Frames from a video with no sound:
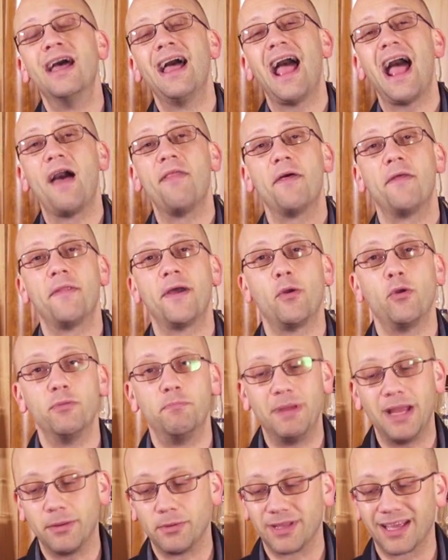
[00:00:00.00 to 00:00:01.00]
and then they would
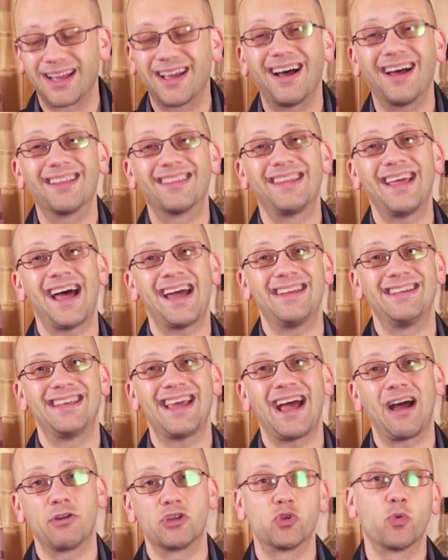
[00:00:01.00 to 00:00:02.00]
be able to cut that
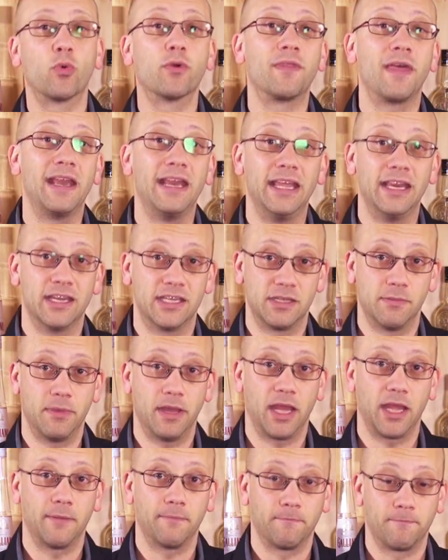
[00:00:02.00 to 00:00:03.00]
down to where they need it to
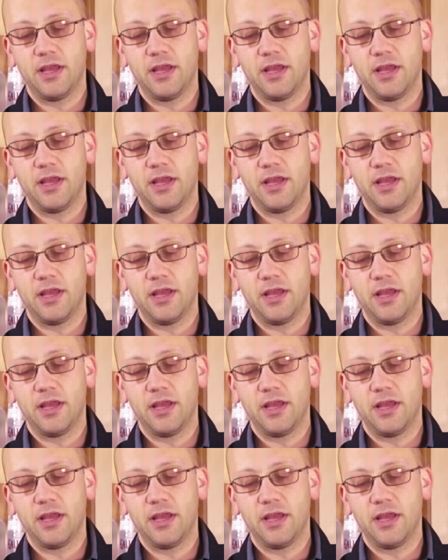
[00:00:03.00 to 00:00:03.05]
be.